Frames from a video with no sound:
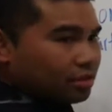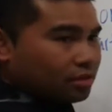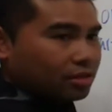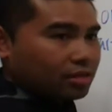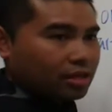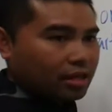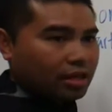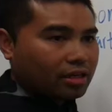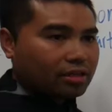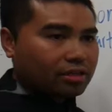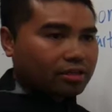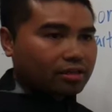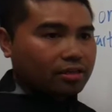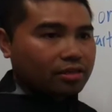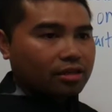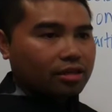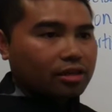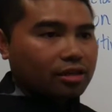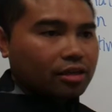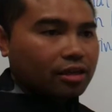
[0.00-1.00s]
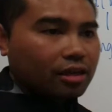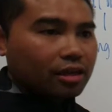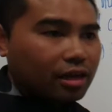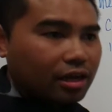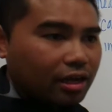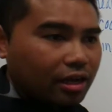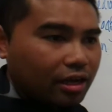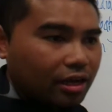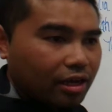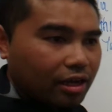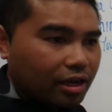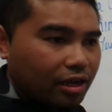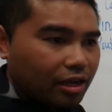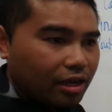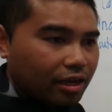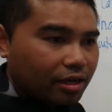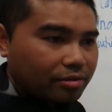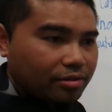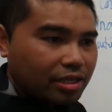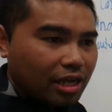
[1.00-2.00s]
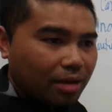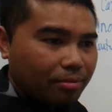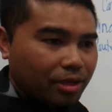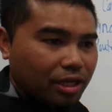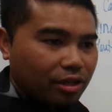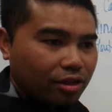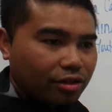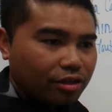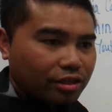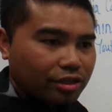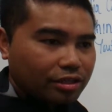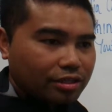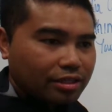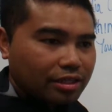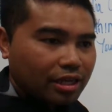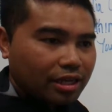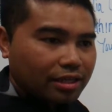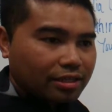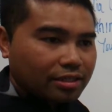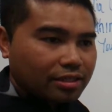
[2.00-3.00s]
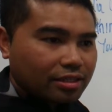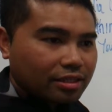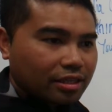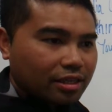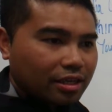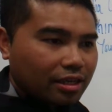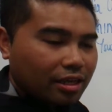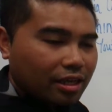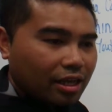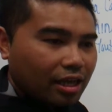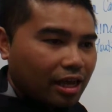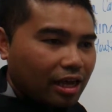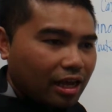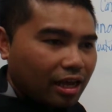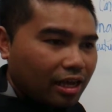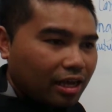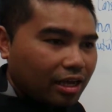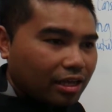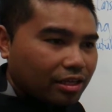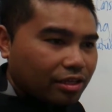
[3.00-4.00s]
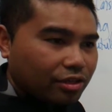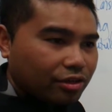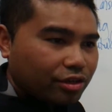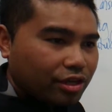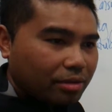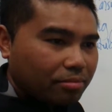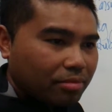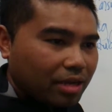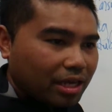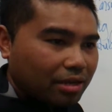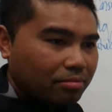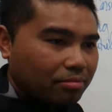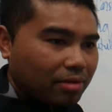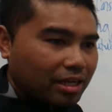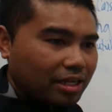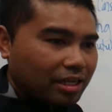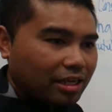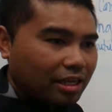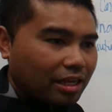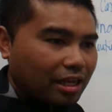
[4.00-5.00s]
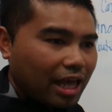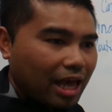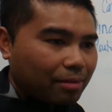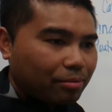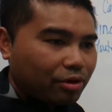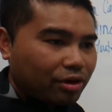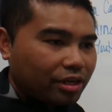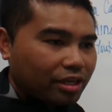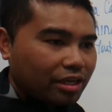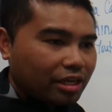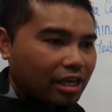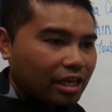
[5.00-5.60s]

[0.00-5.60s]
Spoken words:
Okay. Tommy Galoli says, you can make money collaborating